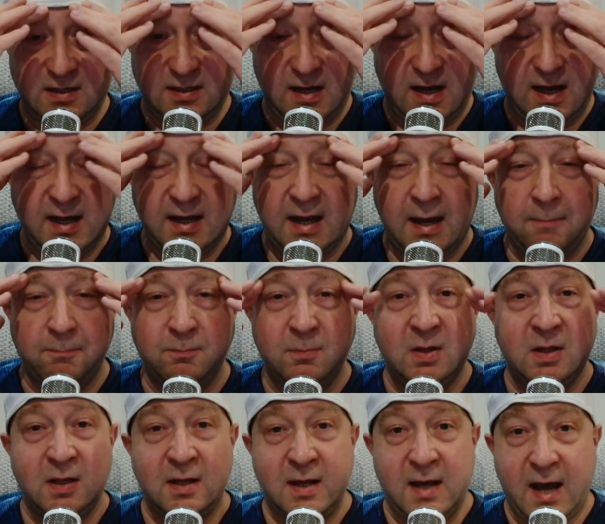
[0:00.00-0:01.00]
I
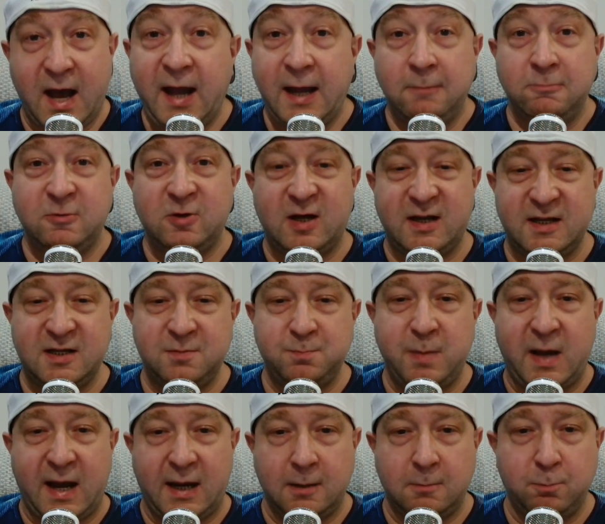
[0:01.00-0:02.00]
am glad it's
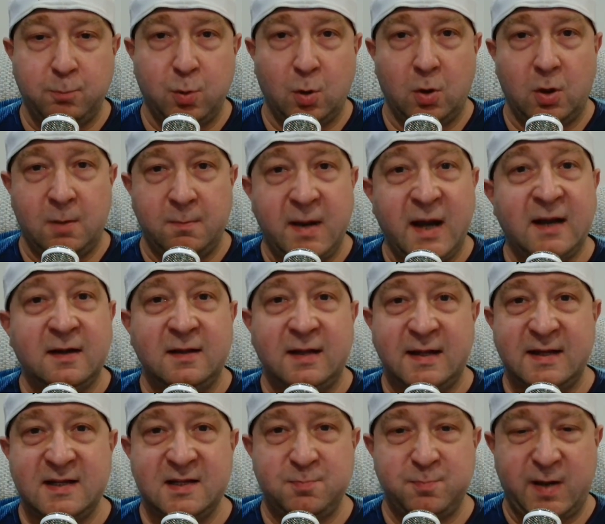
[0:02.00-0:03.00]
back. But am I
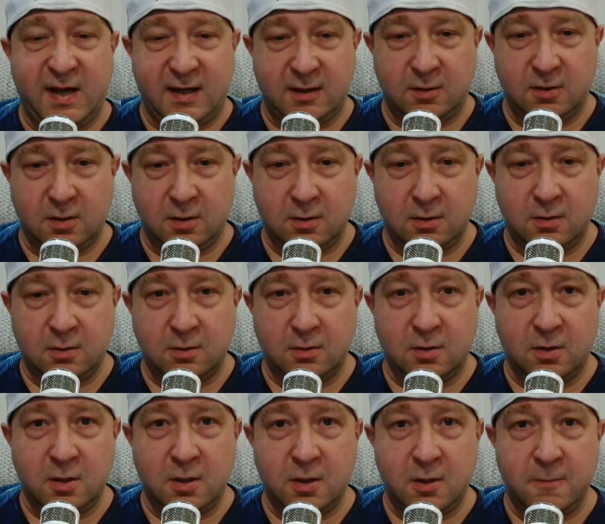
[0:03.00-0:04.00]
glad it's back?
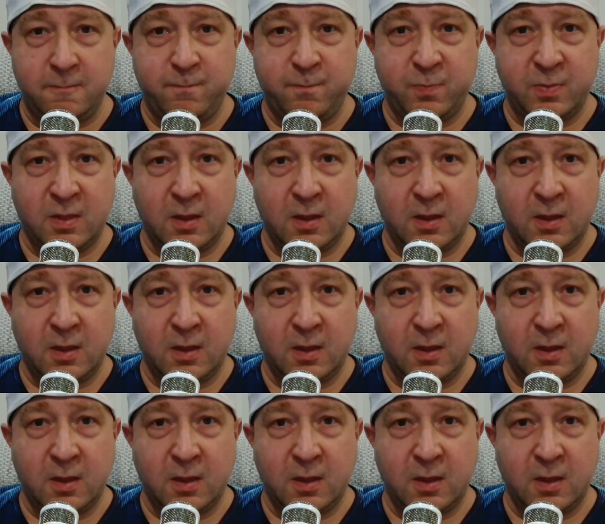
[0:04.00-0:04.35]
Do